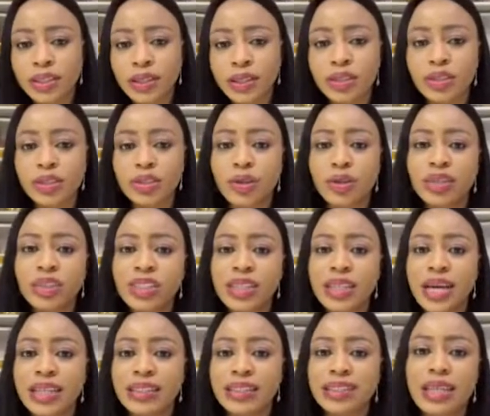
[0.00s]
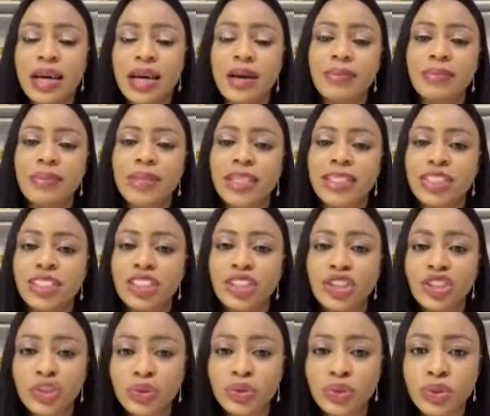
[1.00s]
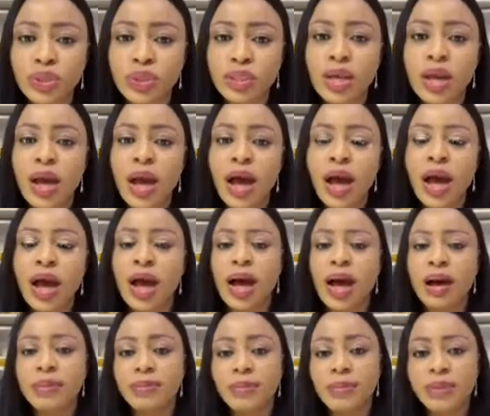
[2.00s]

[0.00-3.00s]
to be there, such that there's issues